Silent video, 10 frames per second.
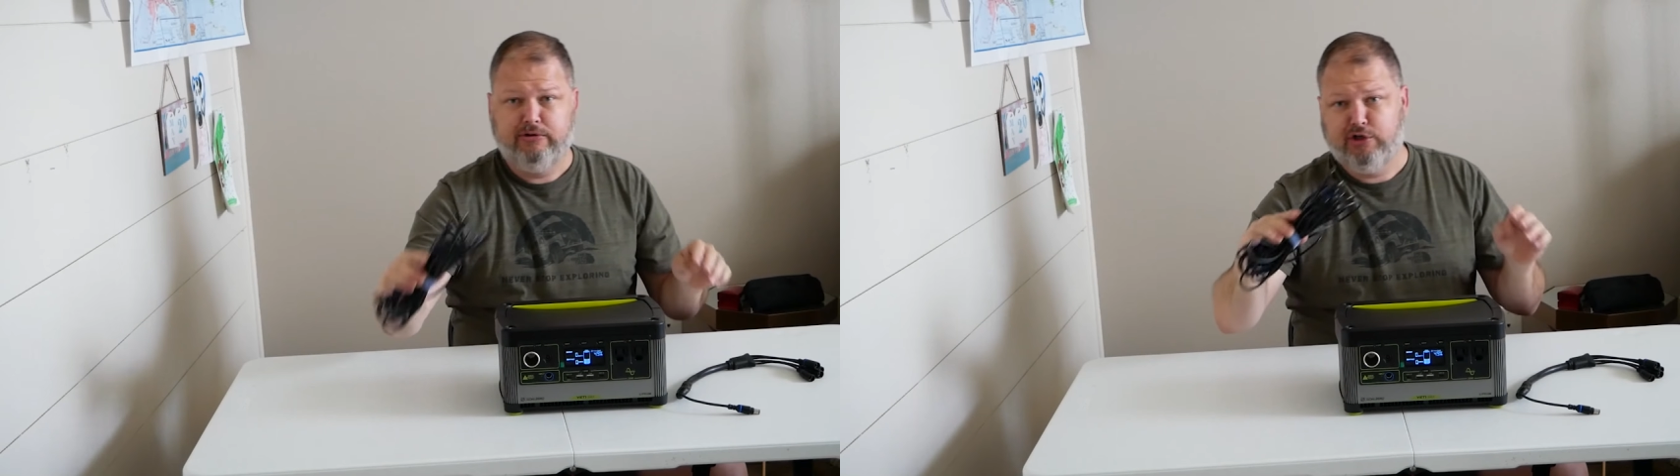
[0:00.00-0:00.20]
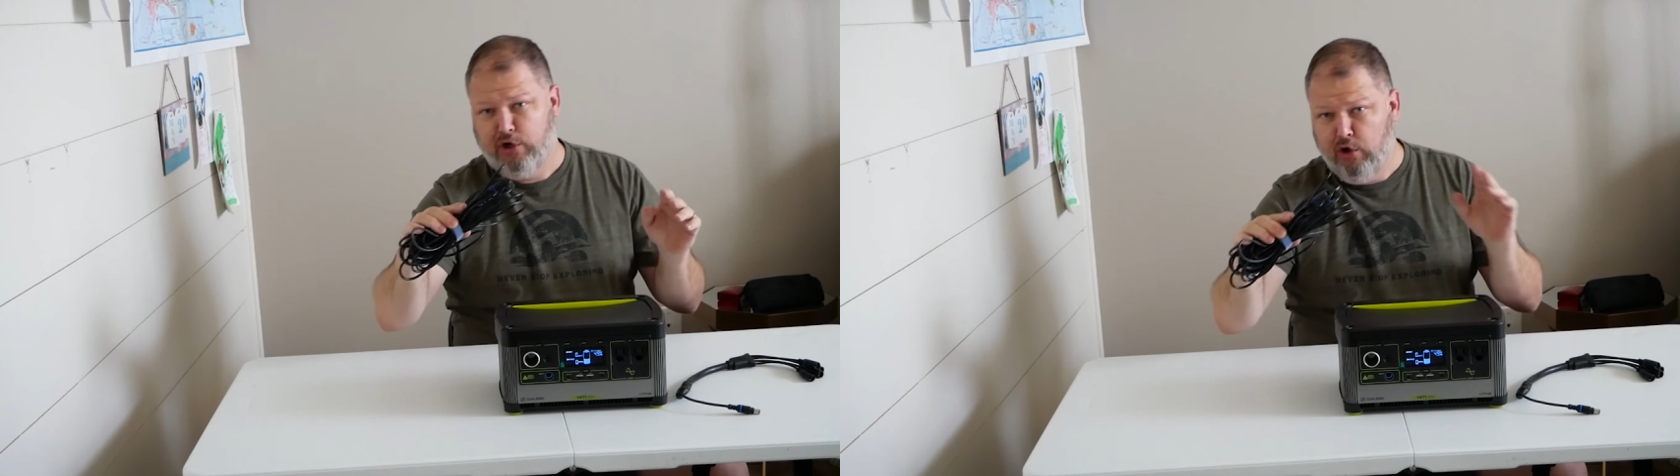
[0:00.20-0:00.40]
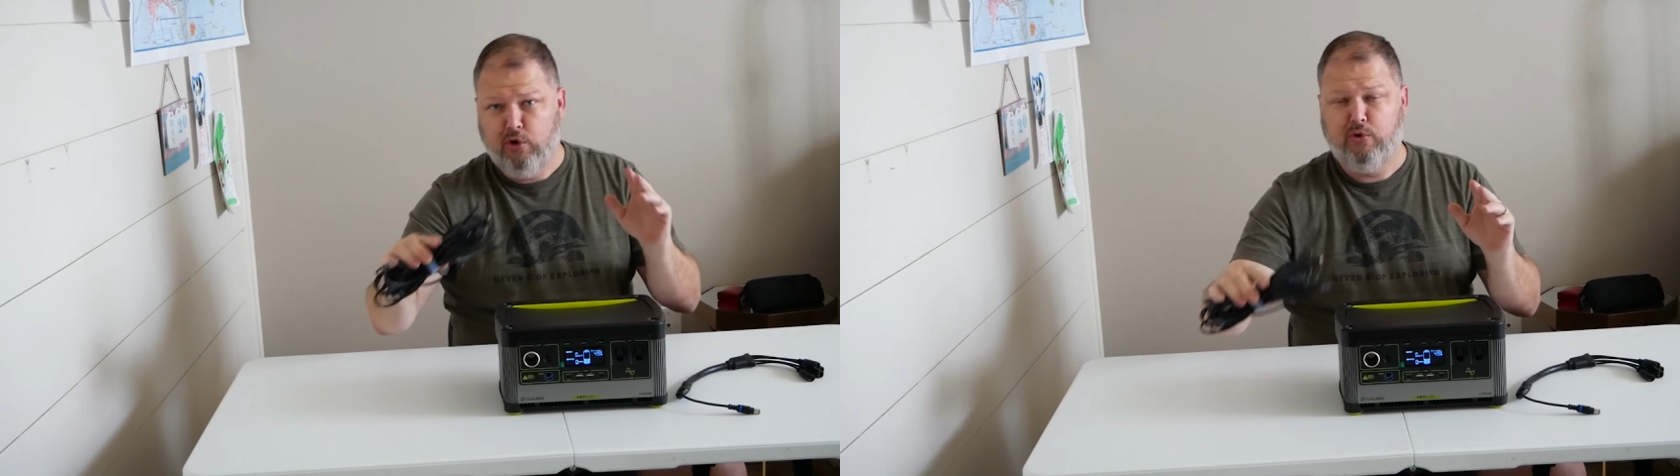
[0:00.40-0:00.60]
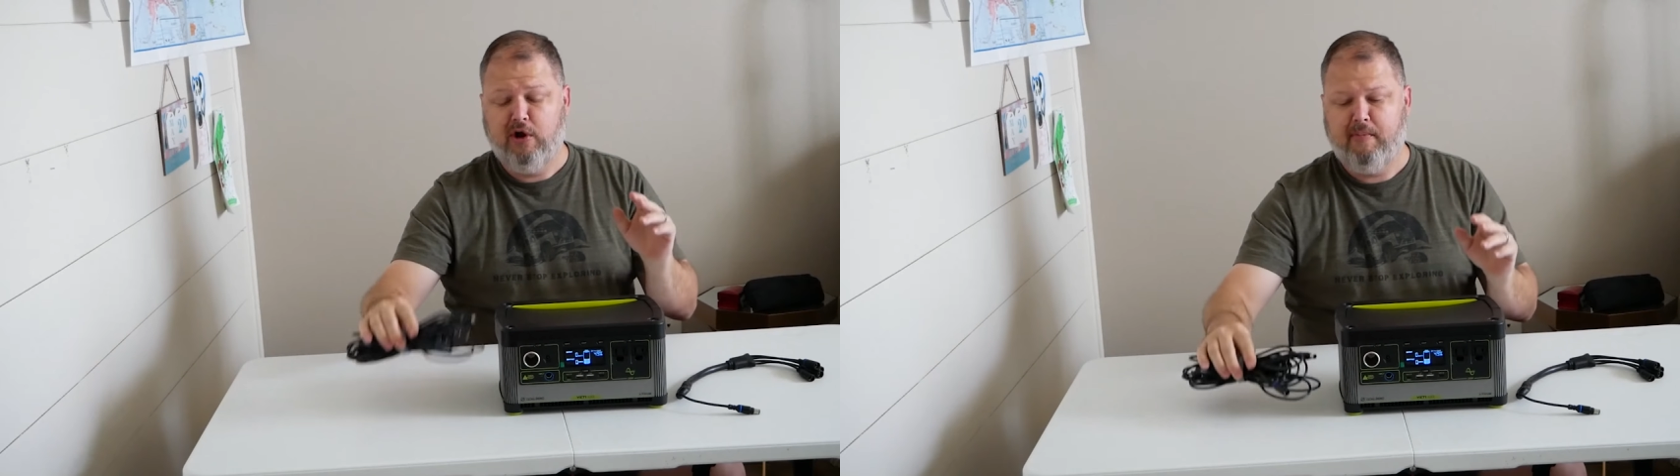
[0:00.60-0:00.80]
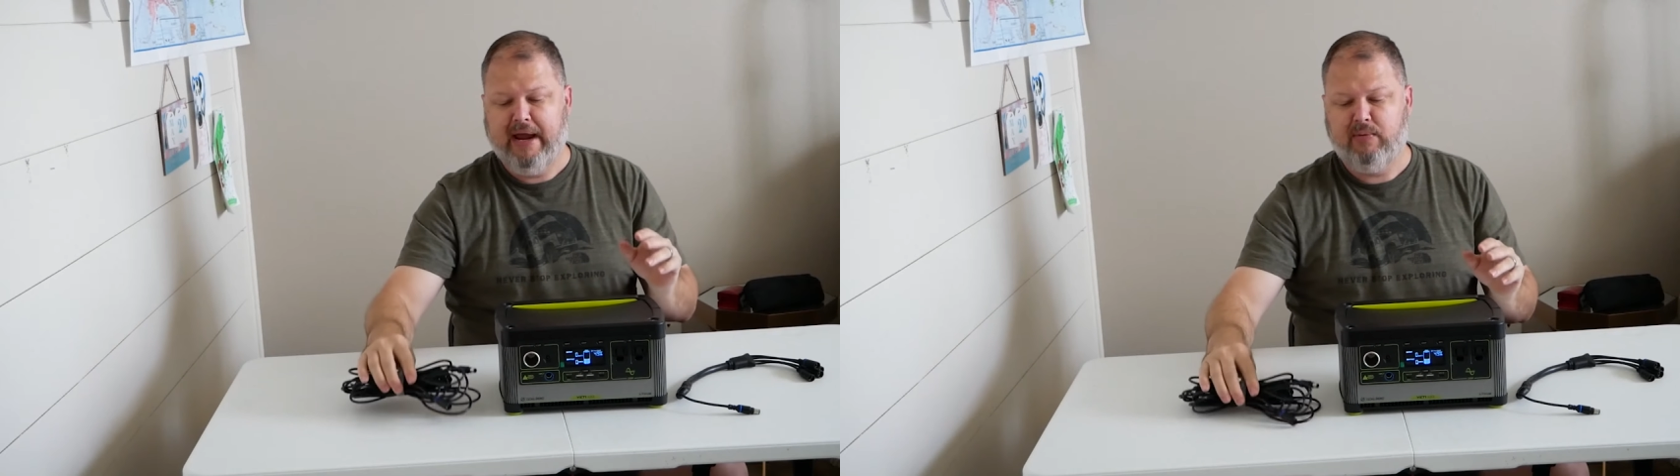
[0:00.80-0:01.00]
2
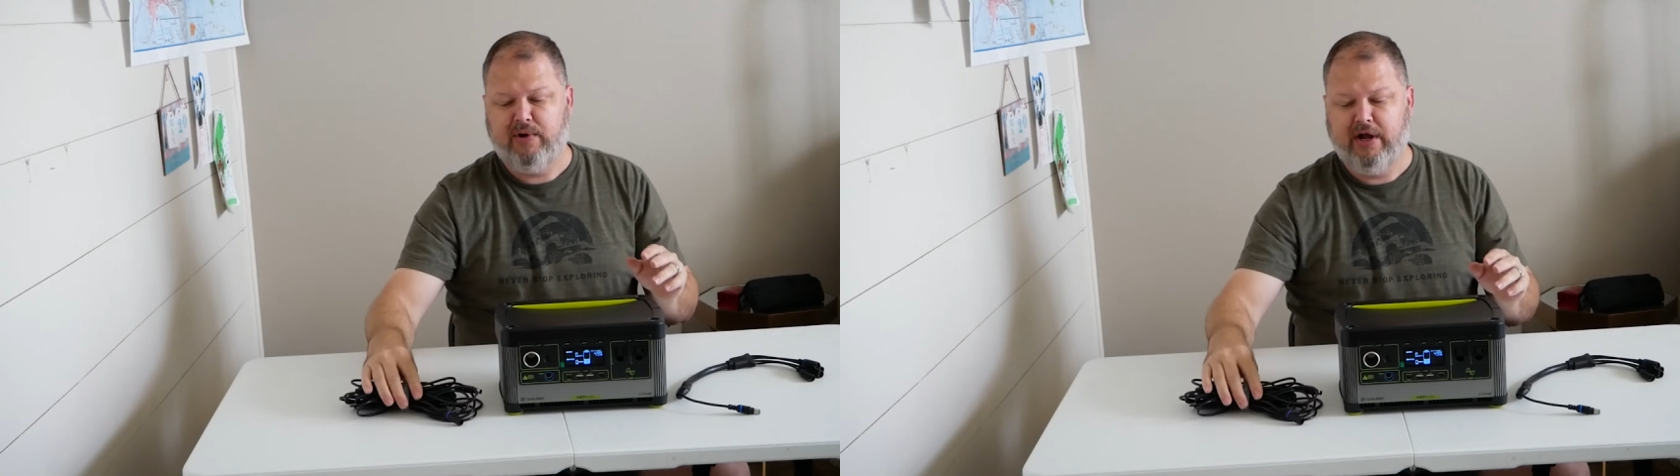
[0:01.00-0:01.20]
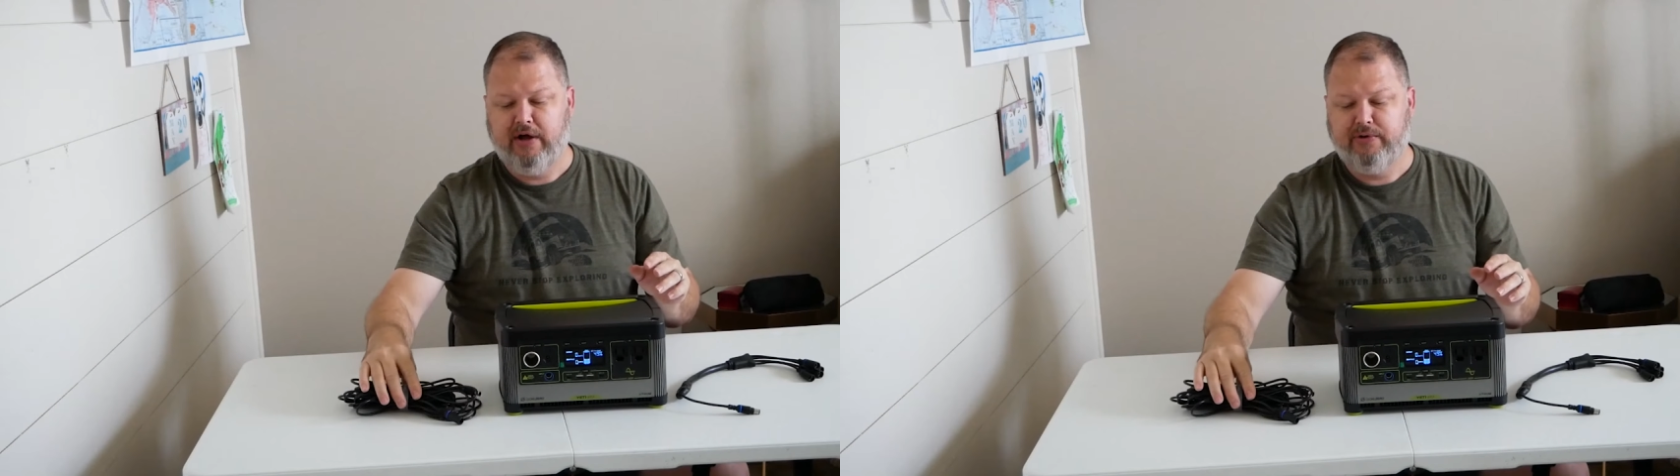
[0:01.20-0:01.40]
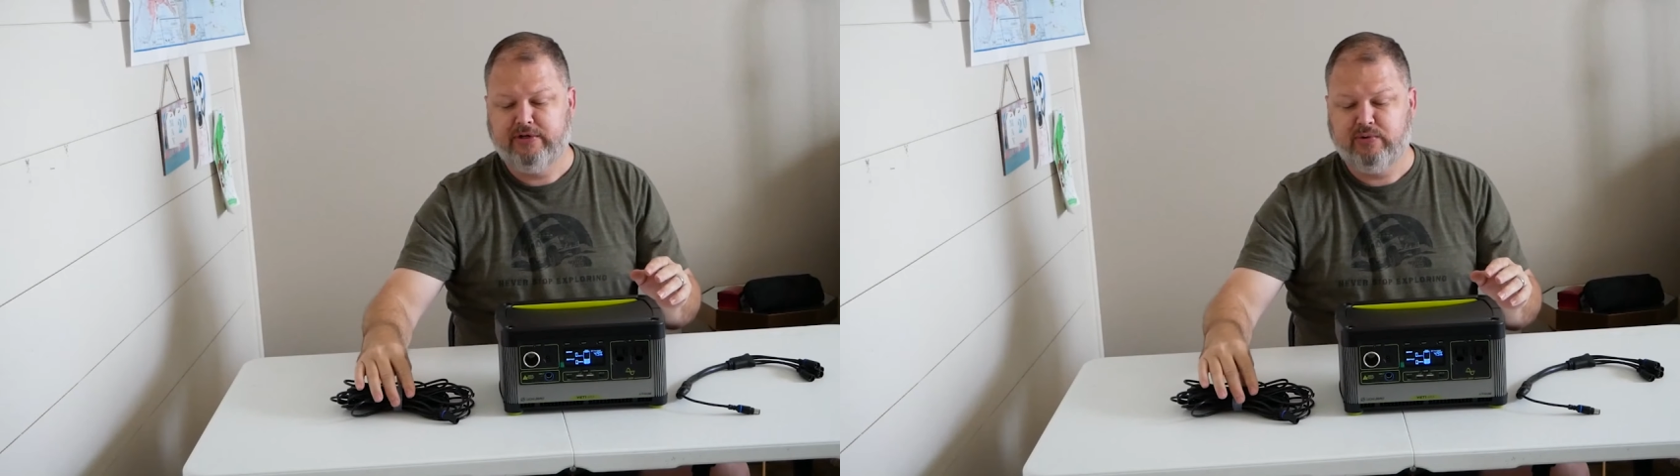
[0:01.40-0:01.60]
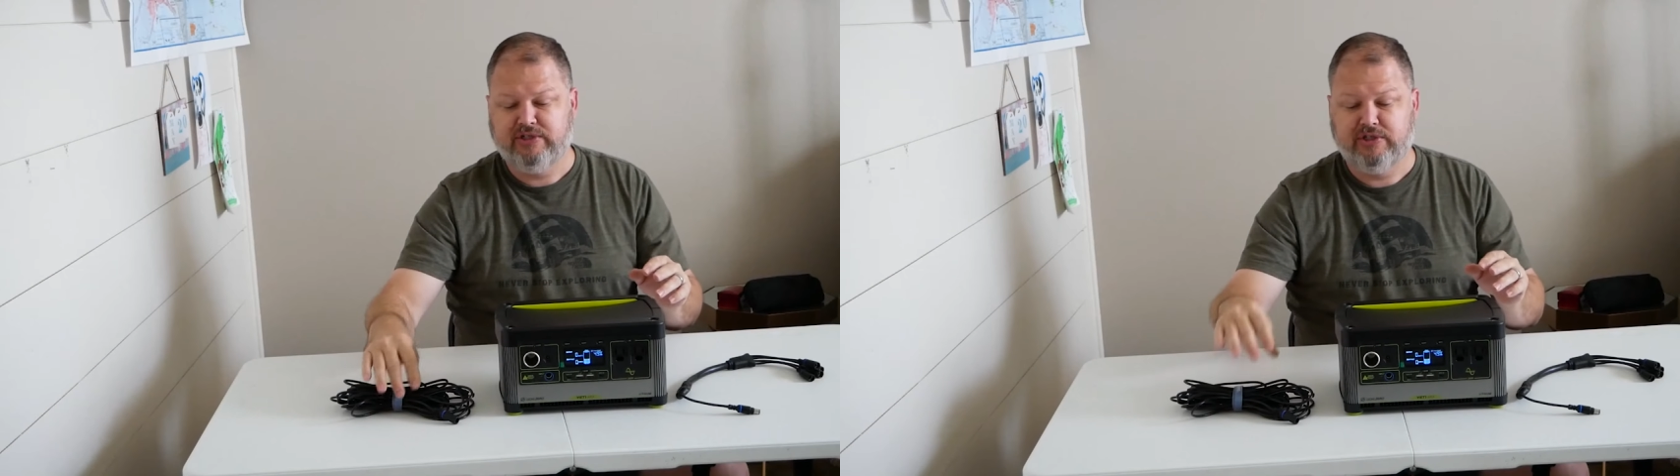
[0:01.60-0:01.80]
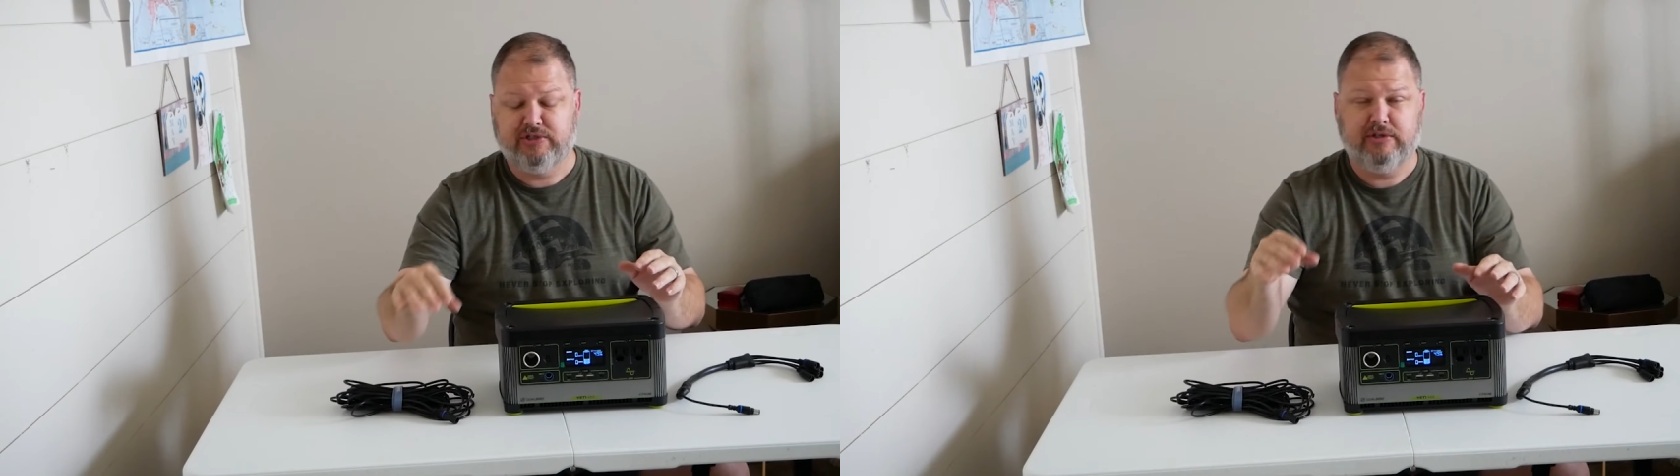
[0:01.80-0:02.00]
Nomad 100s,
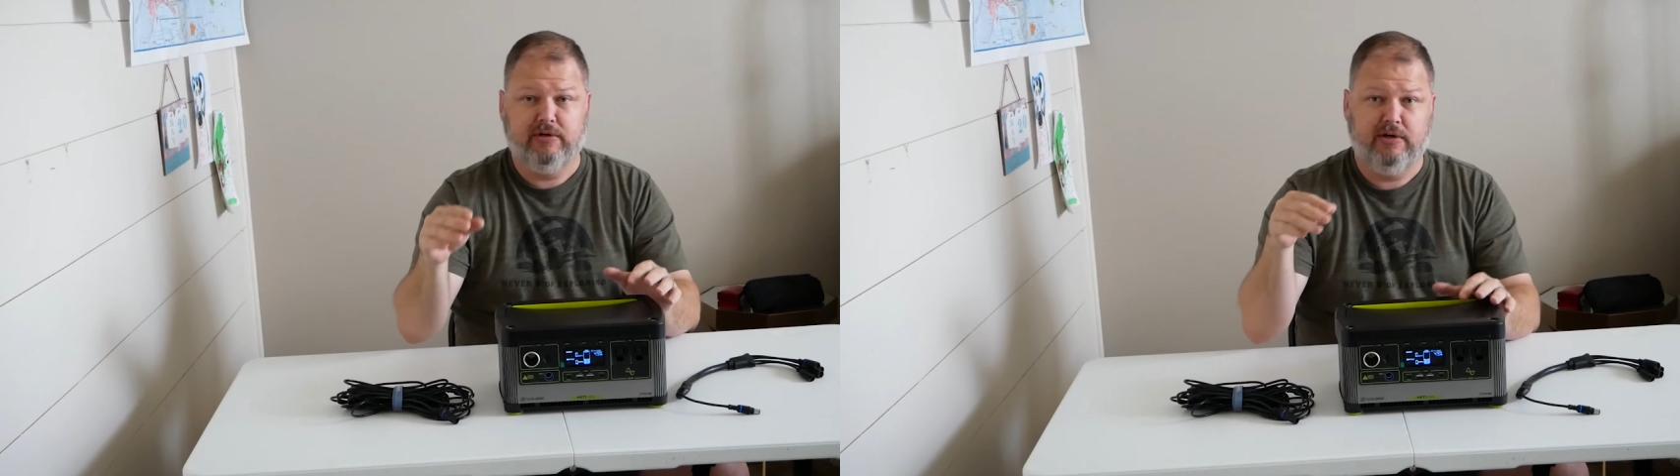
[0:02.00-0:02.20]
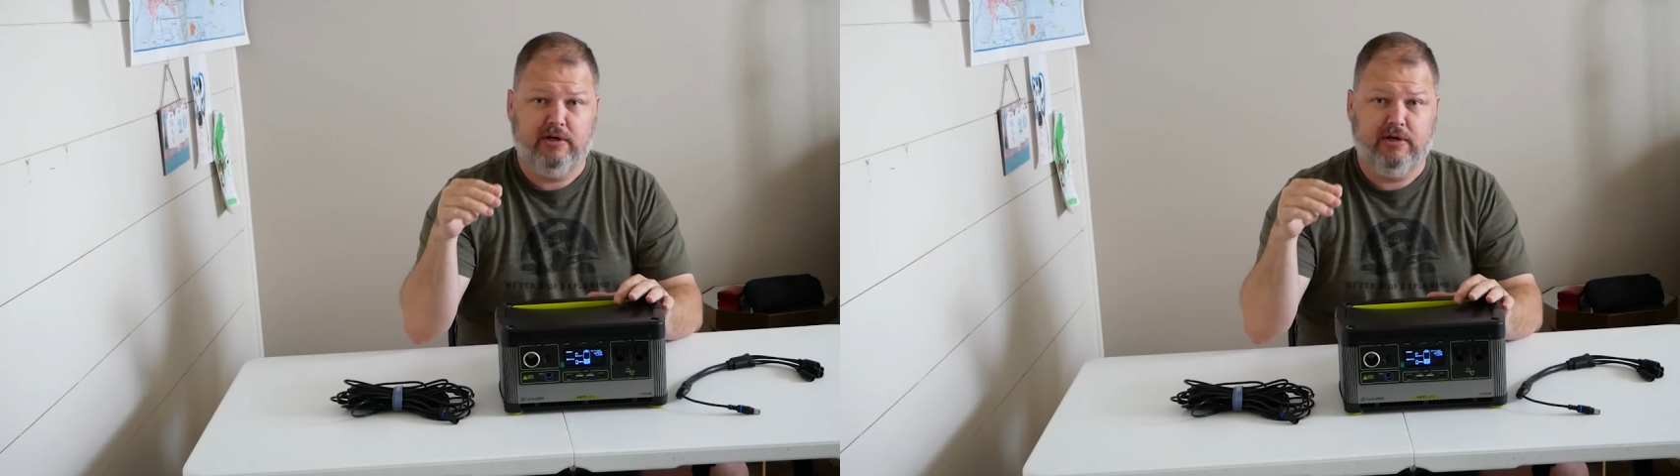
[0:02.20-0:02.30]
which is,